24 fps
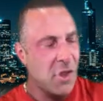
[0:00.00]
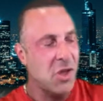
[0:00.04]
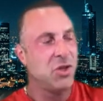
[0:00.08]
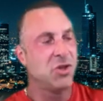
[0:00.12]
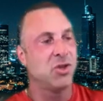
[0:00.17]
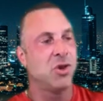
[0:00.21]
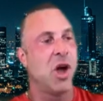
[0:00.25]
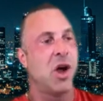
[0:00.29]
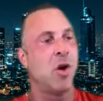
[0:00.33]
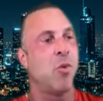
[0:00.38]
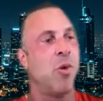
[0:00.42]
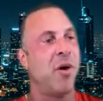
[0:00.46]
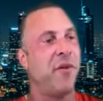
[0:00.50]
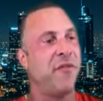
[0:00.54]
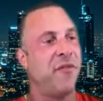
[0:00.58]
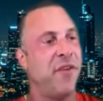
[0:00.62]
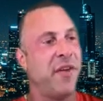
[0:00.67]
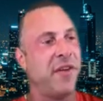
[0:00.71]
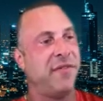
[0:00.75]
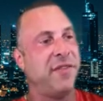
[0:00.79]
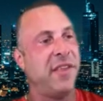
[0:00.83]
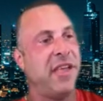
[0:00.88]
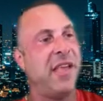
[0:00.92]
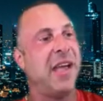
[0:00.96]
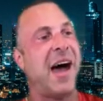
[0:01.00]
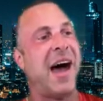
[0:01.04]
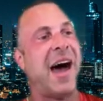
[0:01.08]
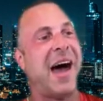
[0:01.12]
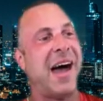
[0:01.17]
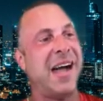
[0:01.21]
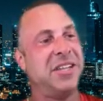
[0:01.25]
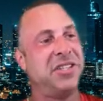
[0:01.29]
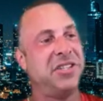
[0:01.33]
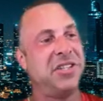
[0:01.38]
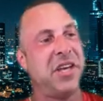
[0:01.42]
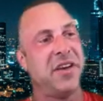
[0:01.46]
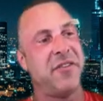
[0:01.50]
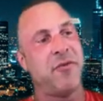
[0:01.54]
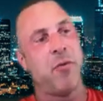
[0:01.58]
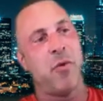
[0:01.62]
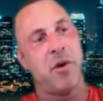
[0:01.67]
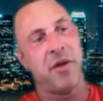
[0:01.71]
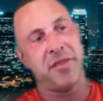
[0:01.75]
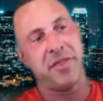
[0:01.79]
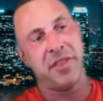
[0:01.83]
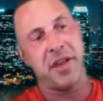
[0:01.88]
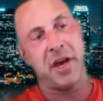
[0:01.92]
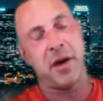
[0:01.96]
Truck 150, IGF
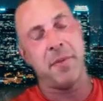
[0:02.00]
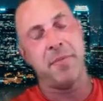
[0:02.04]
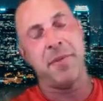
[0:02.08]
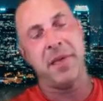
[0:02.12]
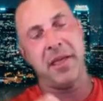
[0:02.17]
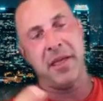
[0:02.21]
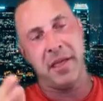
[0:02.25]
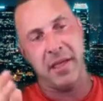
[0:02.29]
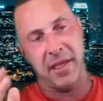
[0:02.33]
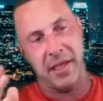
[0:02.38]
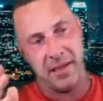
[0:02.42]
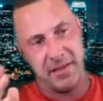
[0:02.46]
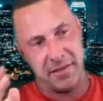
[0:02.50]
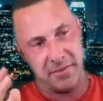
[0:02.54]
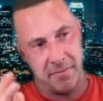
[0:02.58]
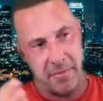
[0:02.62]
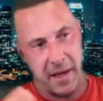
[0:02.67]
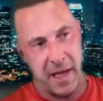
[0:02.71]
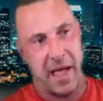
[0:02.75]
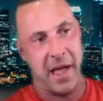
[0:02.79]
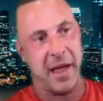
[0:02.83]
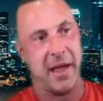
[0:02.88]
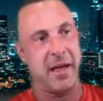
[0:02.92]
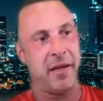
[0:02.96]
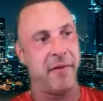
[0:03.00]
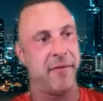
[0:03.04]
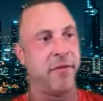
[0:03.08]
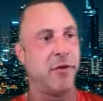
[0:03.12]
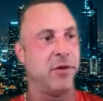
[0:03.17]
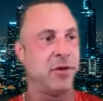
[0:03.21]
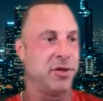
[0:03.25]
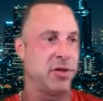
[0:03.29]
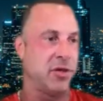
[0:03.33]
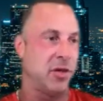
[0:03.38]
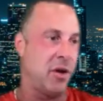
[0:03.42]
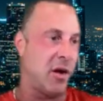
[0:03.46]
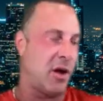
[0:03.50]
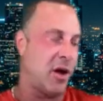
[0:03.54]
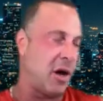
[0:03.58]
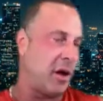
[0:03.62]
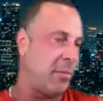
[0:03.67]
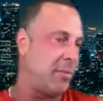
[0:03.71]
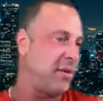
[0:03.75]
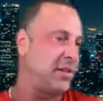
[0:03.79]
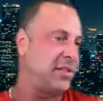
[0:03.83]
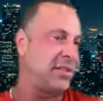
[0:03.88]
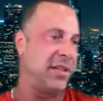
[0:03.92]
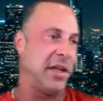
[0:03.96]
one therapy is back for sure,
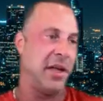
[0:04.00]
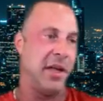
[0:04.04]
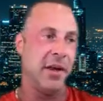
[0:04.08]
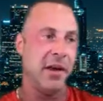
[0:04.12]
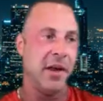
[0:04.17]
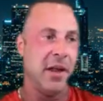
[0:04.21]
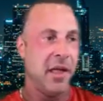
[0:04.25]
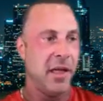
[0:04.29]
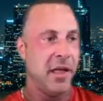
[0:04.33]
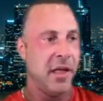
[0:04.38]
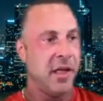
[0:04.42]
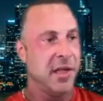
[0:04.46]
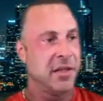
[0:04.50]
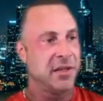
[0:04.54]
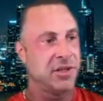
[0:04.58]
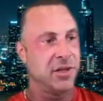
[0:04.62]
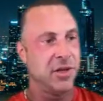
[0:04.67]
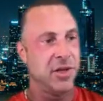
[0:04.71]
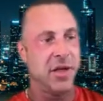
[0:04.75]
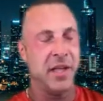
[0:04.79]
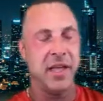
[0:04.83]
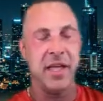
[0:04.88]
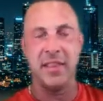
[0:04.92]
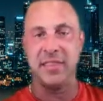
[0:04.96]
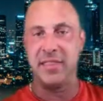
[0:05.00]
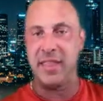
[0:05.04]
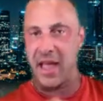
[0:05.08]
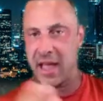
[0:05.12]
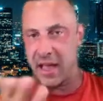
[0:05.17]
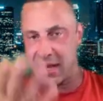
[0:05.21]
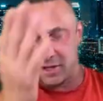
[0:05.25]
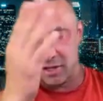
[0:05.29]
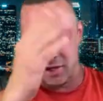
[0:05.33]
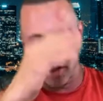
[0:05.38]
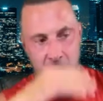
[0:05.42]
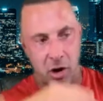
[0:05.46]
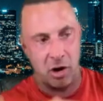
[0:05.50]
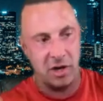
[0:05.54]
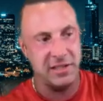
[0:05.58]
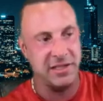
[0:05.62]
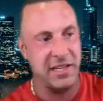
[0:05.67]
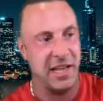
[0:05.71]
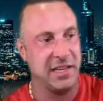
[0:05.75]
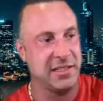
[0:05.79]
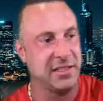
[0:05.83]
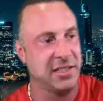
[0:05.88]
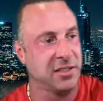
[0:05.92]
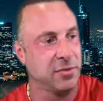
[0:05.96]
100%. So you get that car,
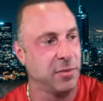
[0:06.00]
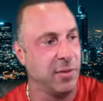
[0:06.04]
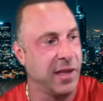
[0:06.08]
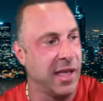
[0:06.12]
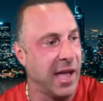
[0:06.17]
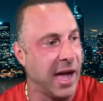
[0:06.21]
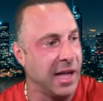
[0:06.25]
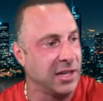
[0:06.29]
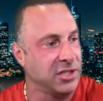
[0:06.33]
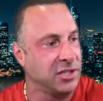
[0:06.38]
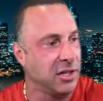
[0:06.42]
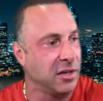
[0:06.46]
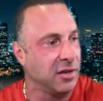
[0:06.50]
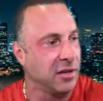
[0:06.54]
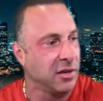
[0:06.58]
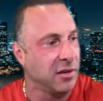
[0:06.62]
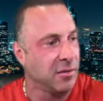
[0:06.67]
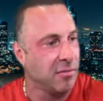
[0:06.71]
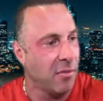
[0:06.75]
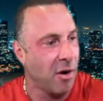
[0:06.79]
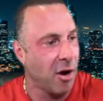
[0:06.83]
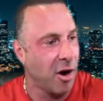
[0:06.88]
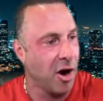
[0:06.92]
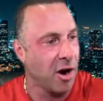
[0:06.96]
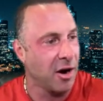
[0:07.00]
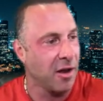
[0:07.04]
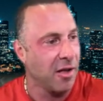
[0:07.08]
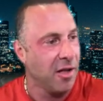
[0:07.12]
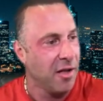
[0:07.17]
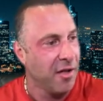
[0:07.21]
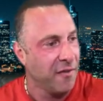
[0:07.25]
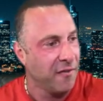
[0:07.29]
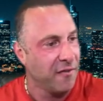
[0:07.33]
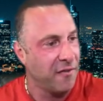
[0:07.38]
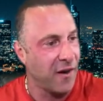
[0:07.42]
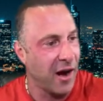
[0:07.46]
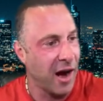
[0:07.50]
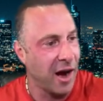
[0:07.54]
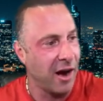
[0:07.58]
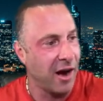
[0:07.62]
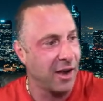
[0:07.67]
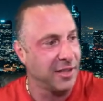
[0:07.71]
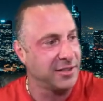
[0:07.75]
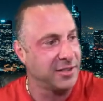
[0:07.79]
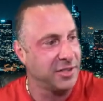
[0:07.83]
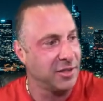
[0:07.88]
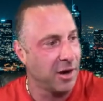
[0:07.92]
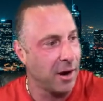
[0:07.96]
Texas. We got you, Mark. Fire
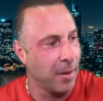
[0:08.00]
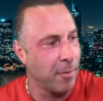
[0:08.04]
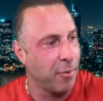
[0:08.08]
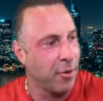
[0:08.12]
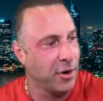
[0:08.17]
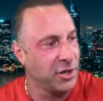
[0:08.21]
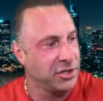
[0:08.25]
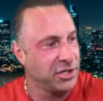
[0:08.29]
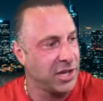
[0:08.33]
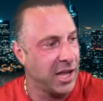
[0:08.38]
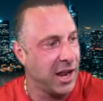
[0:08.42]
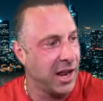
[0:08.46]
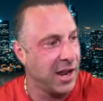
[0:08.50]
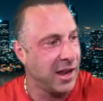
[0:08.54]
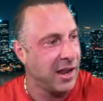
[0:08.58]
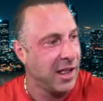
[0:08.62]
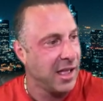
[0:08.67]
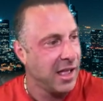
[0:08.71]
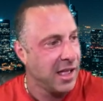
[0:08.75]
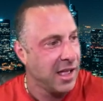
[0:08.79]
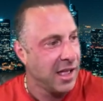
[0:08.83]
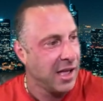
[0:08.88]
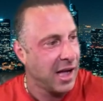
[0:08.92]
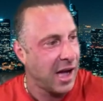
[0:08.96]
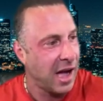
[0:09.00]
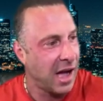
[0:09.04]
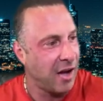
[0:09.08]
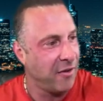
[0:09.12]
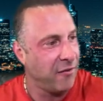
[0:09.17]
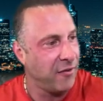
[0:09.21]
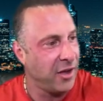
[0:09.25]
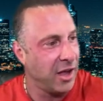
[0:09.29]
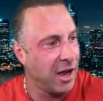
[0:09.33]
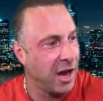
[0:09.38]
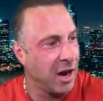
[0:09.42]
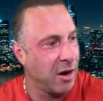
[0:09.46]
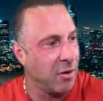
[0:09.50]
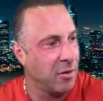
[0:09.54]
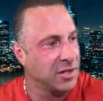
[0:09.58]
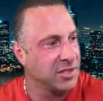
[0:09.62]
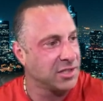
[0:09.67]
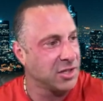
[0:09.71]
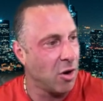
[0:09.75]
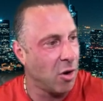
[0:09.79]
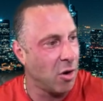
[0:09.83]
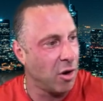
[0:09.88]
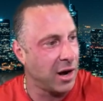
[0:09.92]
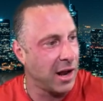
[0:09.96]
out to you. I appreciate it. Javier,
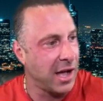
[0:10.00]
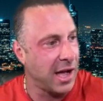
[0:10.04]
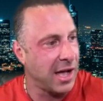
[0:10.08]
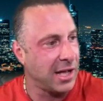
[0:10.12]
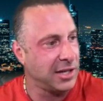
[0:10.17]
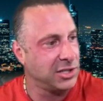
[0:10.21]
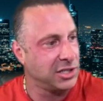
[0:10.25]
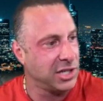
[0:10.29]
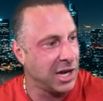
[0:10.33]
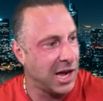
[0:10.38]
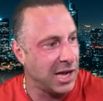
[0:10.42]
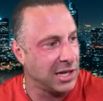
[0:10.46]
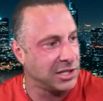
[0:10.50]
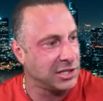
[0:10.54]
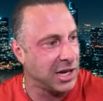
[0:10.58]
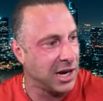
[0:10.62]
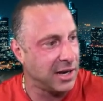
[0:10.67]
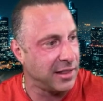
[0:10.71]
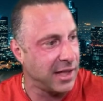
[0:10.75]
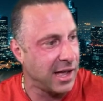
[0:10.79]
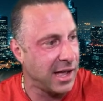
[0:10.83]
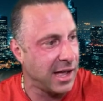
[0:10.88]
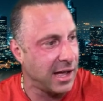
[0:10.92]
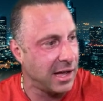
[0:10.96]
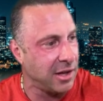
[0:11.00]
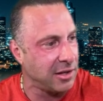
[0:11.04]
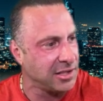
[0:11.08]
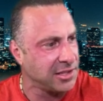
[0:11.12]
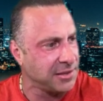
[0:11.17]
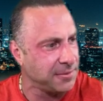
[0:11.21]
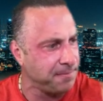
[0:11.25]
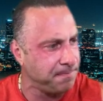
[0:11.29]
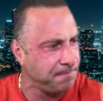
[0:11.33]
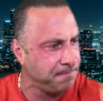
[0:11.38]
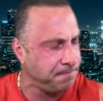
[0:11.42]
what's going on? John, John in the house.